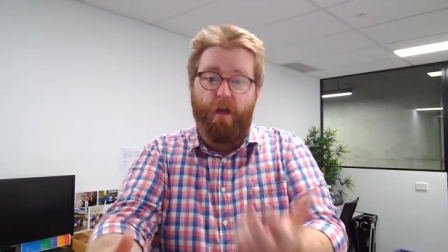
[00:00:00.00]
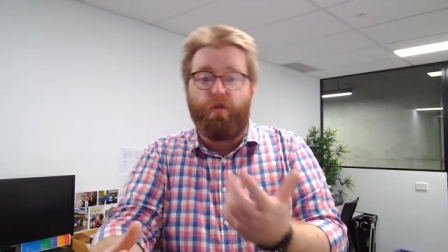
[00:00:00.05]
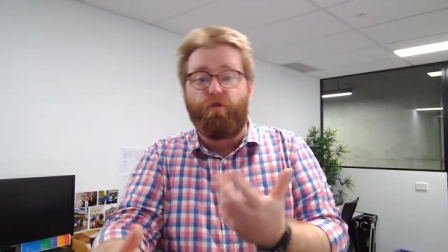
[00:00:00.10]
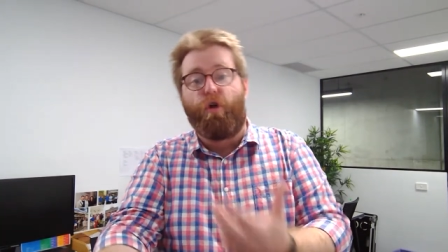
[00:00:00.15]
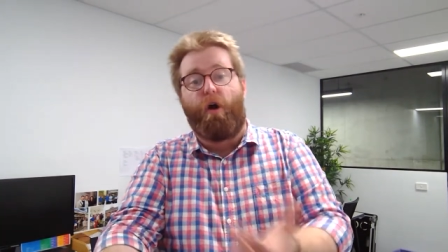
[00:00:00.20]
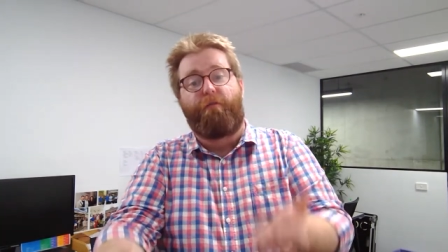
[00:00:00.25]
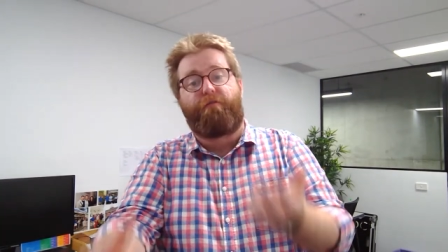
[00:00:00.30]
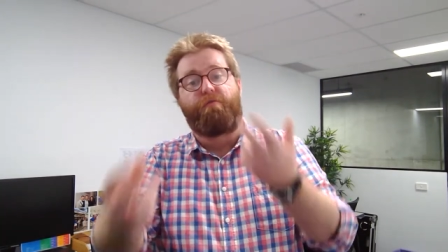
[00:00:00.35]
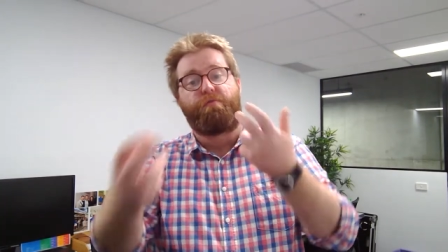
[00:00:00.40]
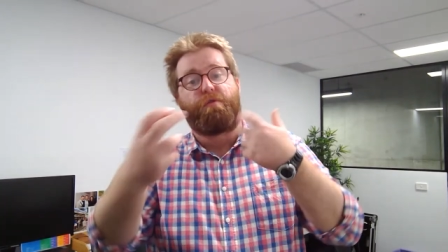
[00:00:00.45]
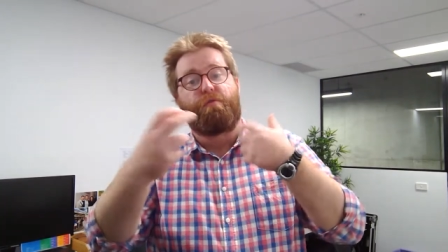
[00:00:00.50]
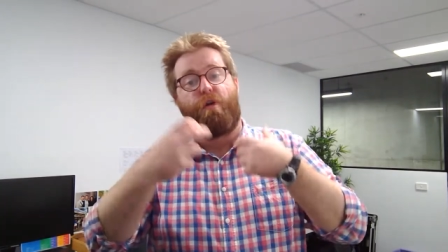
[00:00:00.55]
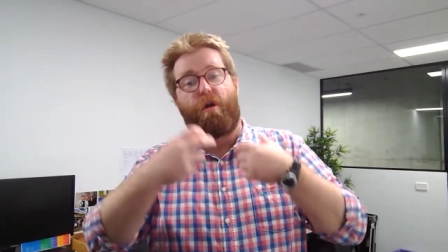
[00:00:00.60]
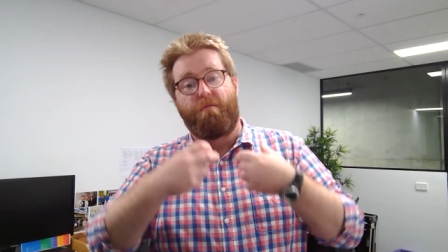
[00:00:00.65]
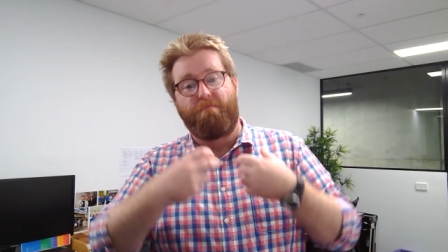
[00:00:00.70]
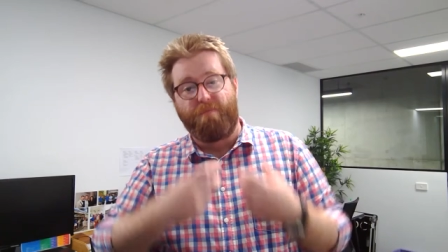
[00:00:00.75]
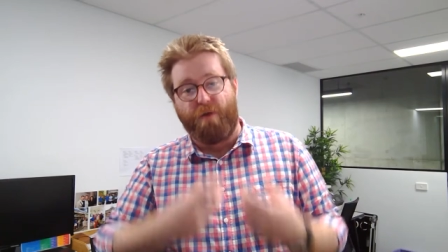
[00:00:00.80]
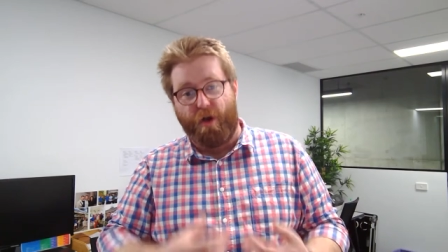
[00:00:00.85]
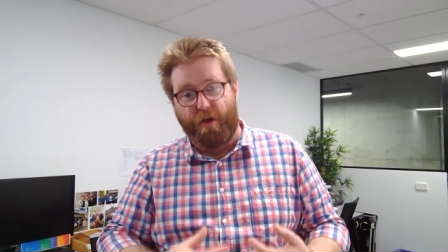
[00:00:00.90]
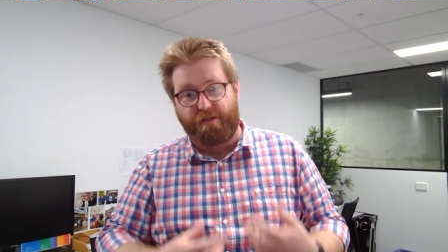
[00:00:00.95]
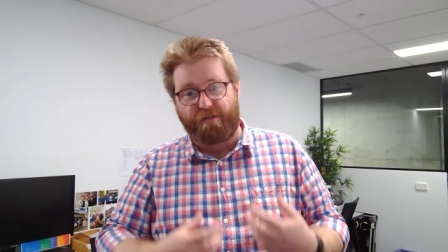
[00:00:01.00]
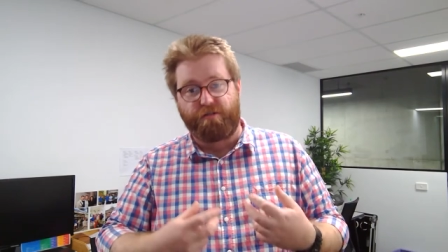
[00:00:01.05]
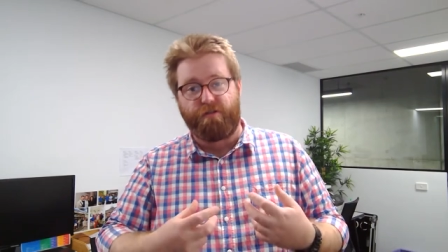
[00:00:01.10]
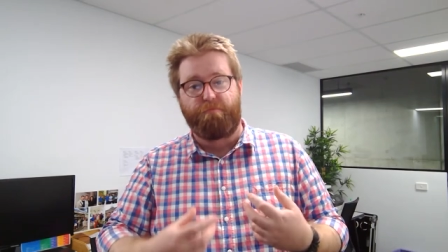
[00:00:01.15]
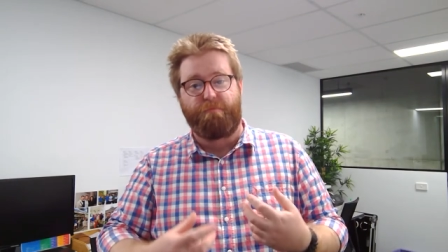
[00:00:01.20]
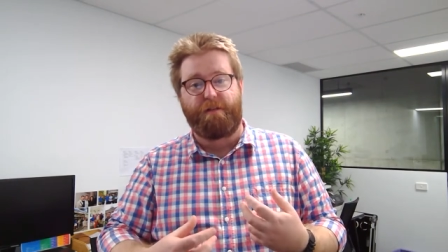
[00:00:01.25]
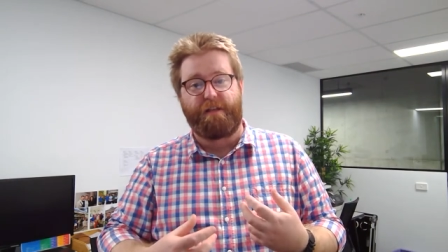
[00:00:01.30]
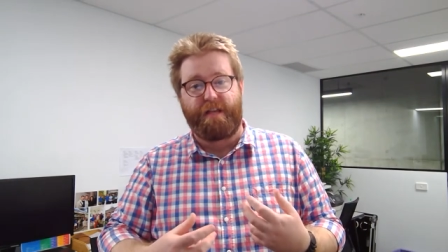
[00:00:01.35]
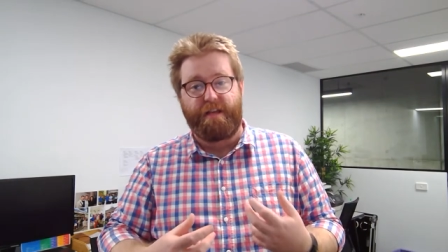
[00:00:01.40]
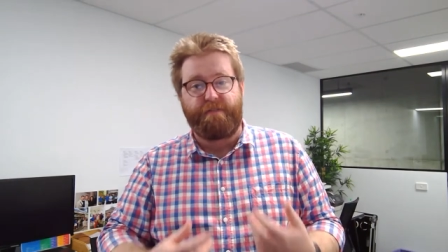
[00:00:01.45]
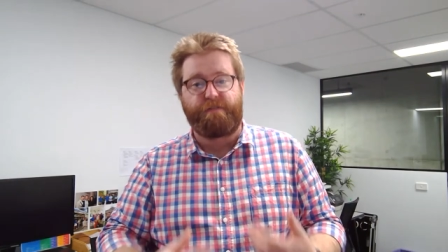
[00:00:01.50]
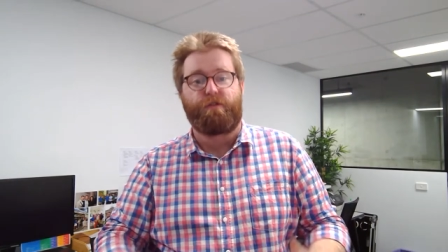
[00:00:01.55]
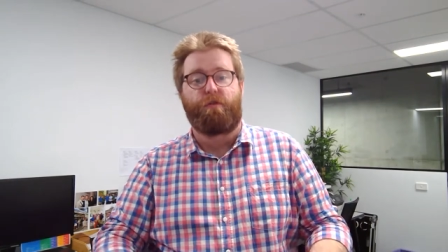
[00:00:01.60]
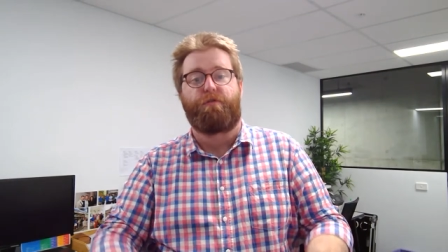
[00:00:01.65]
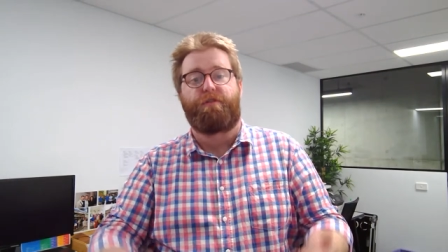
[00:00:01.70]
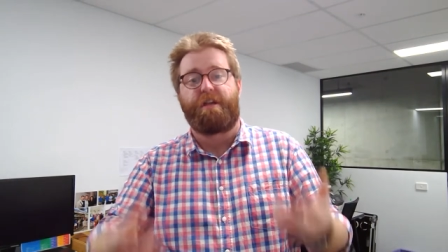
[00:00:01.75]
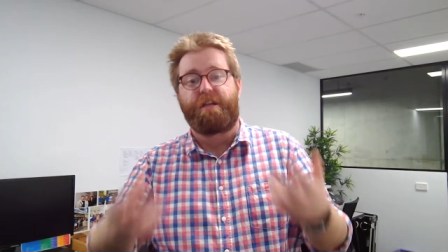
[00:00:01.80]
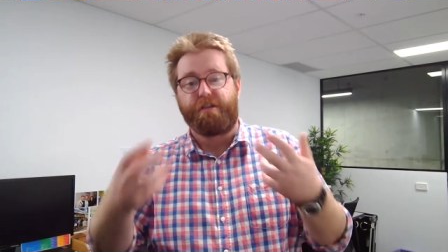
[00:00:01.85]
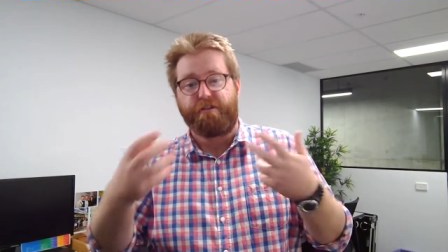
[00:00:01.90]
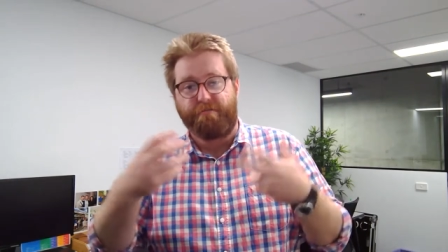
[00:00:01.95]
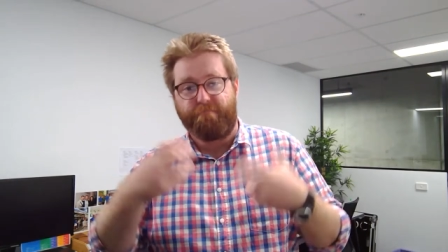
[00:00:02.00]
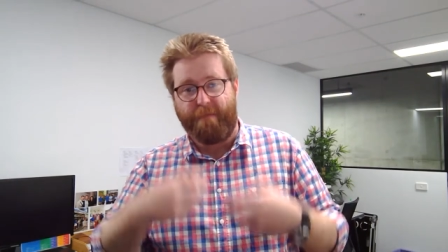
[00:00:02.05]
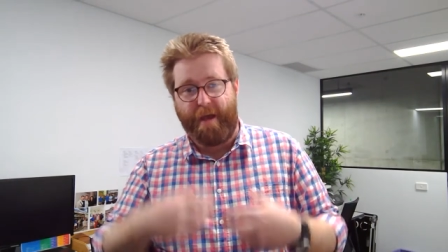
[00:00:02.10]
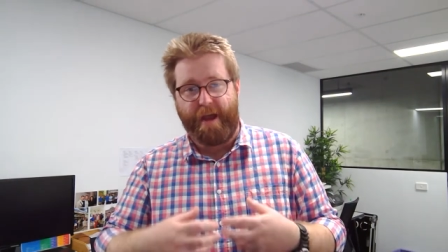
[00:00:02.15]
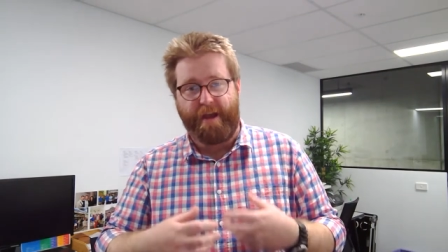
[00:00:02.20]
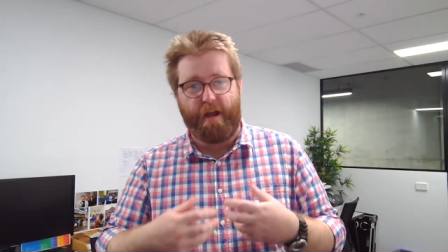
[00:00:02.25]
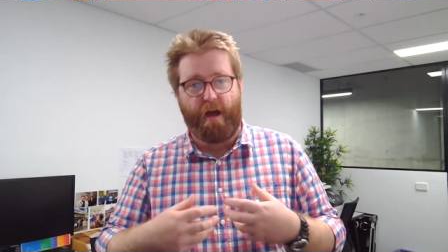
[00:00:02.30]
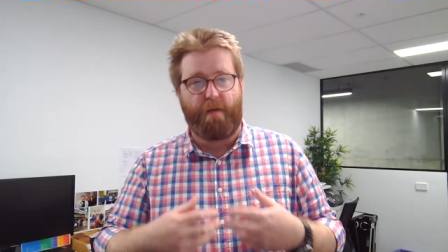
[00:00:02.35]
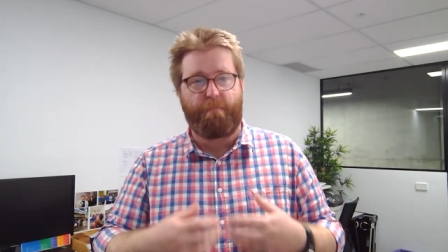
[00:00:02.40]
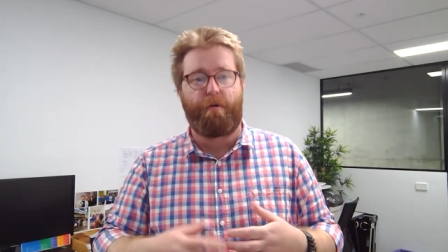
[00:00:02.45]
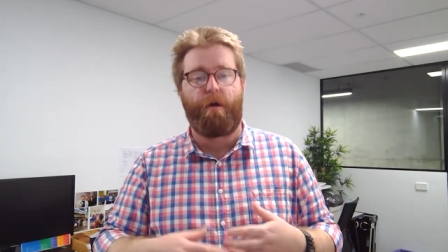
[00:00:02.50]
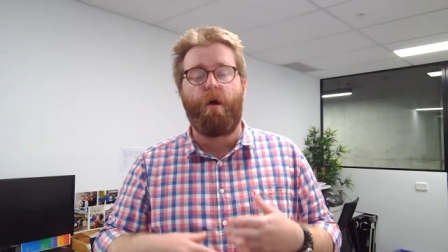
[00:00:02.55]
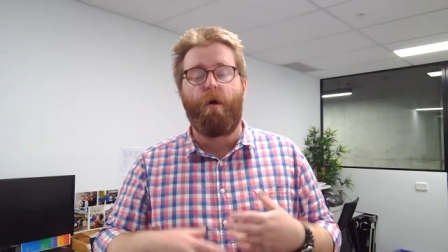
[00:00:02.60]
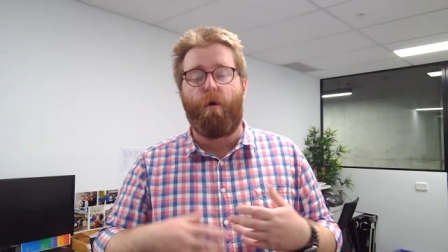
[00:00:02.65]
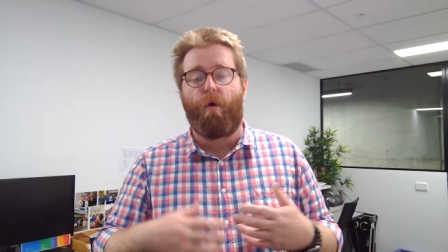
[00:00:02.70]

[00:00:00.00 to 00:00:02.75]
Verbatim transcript: not from your own personal beliefs or things you've made up